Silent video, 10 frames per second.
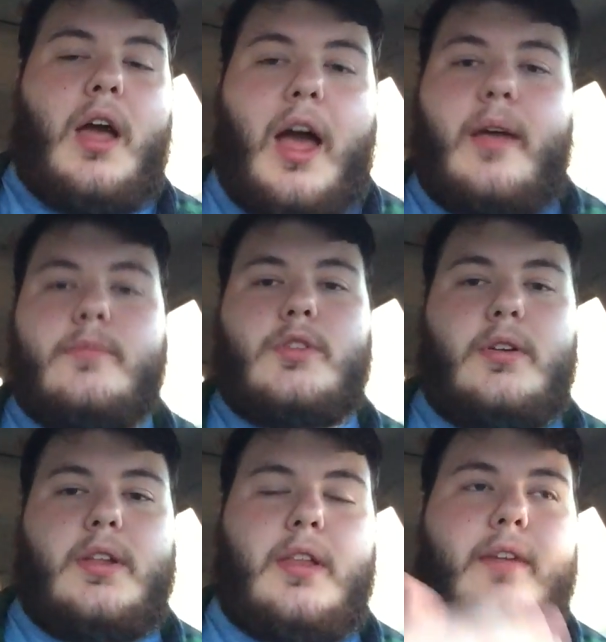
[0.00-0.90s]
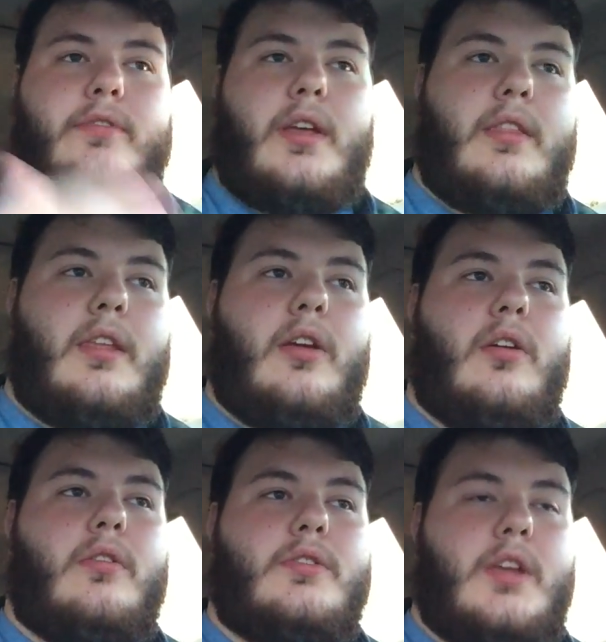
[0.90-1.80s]
I'm turning left, and
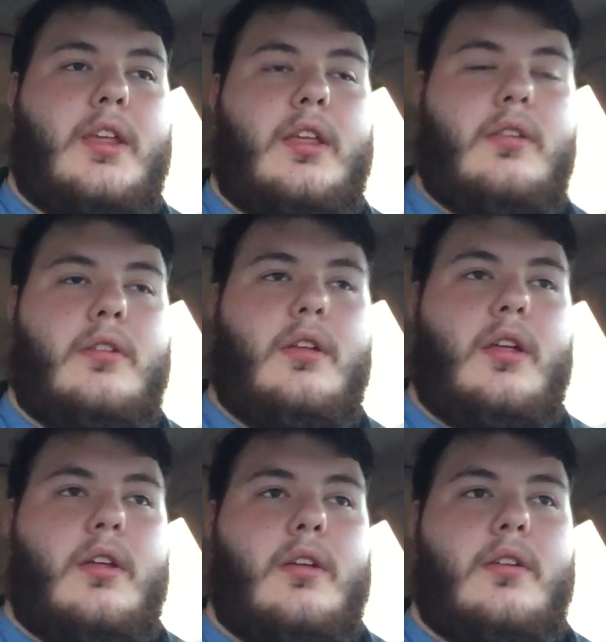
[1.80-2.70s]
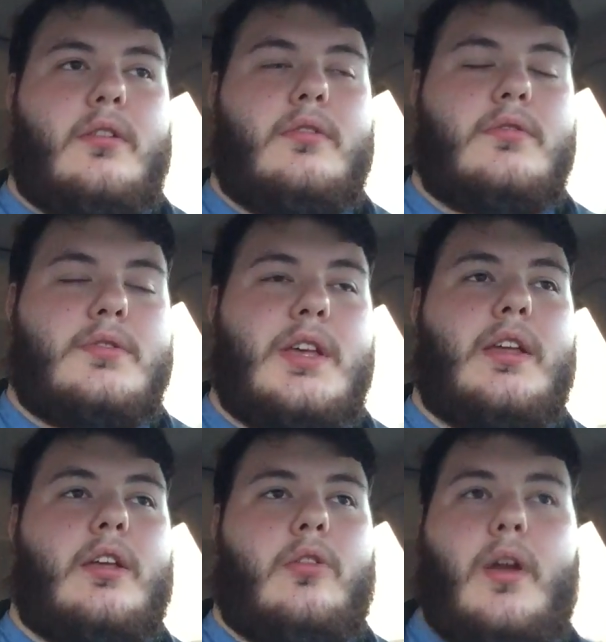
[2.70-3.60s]
they're taking a
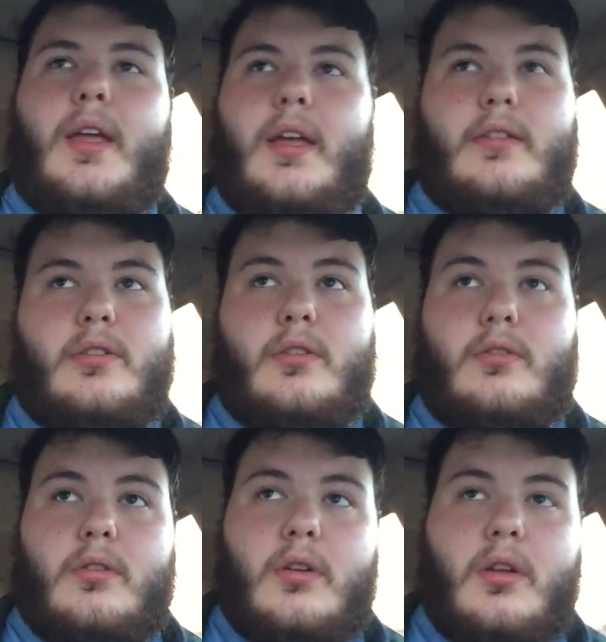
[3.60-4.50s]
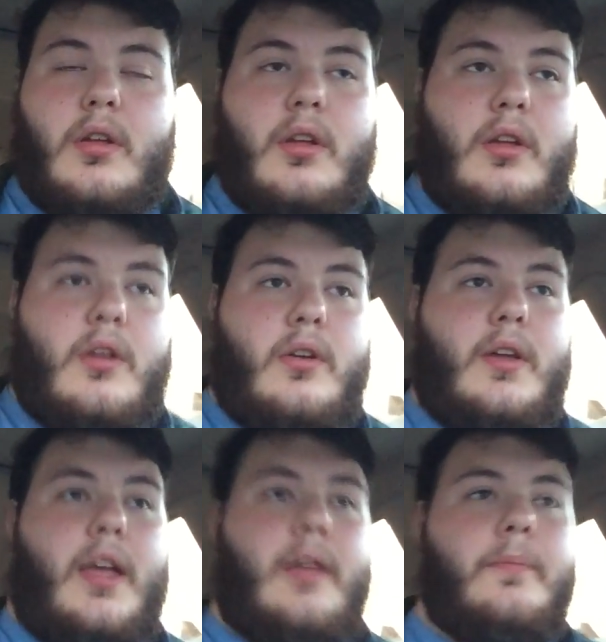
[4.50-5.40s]
right-hand turn.
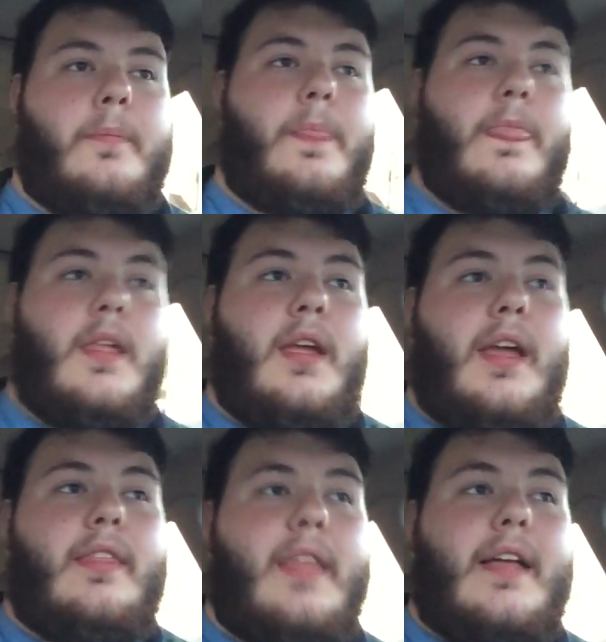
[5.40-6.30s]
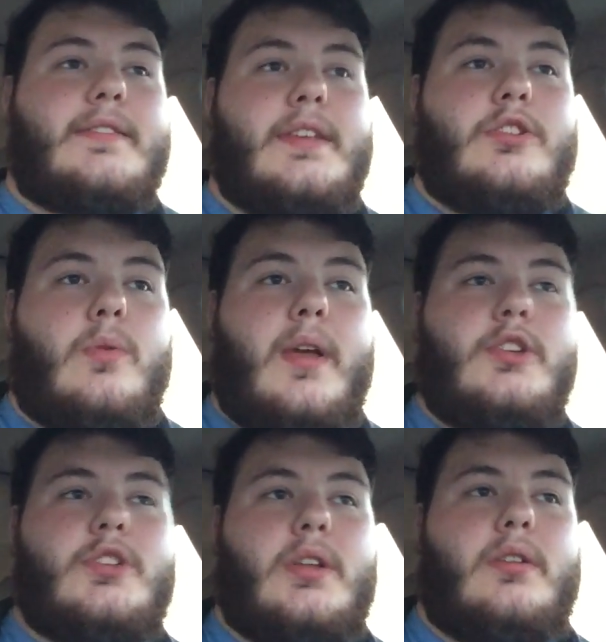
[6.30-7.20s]
Okay. In that
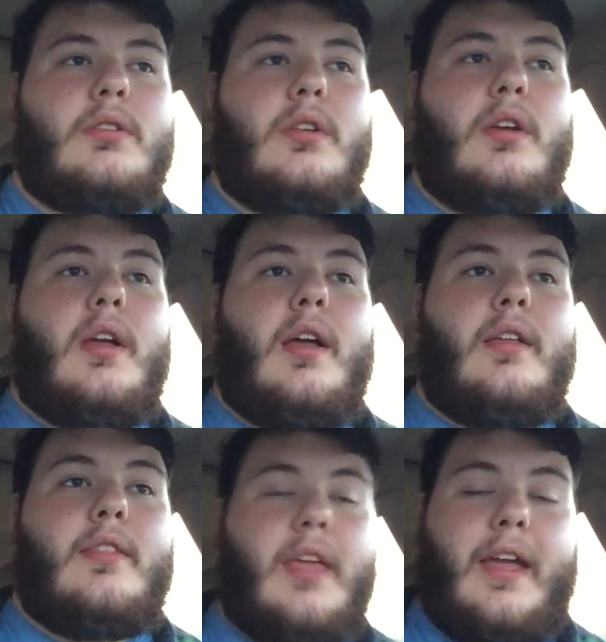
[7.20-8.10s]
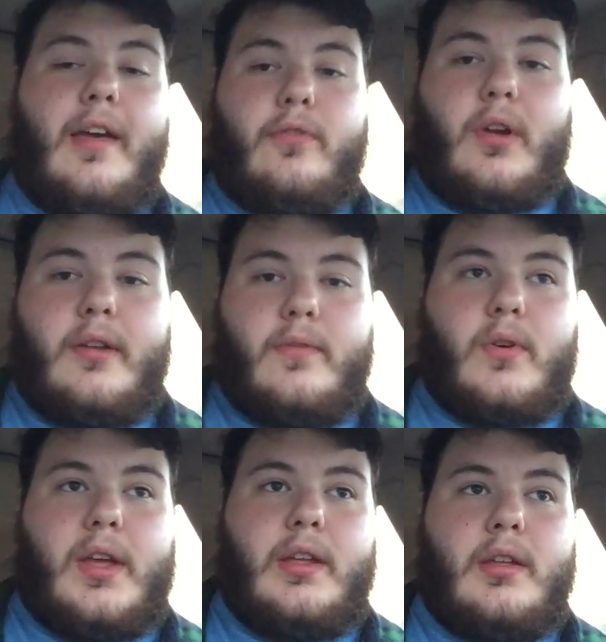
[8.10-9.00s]
situation, they have
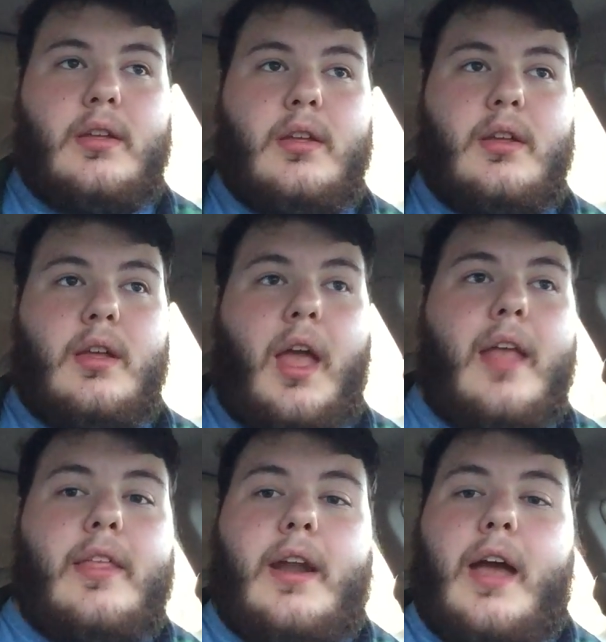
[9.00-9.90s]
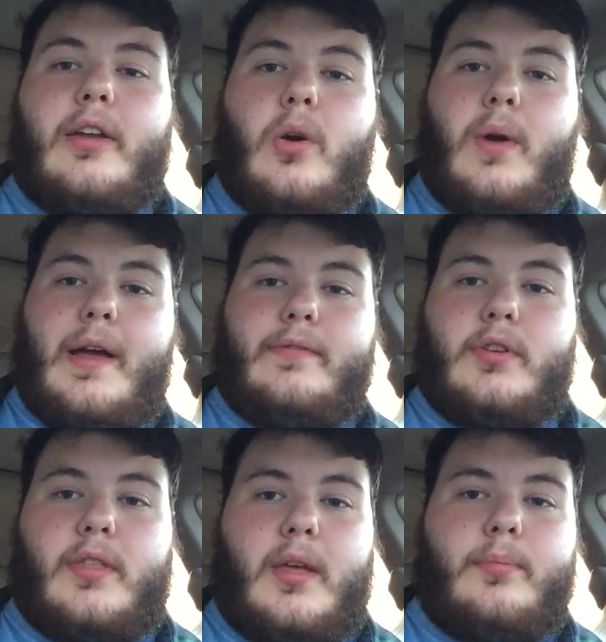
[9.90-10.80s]
right-of-way, and then I go
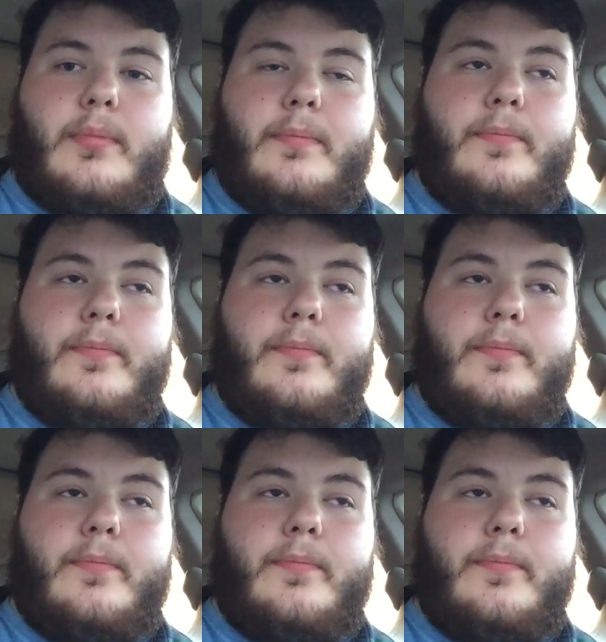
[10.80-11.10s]
after them.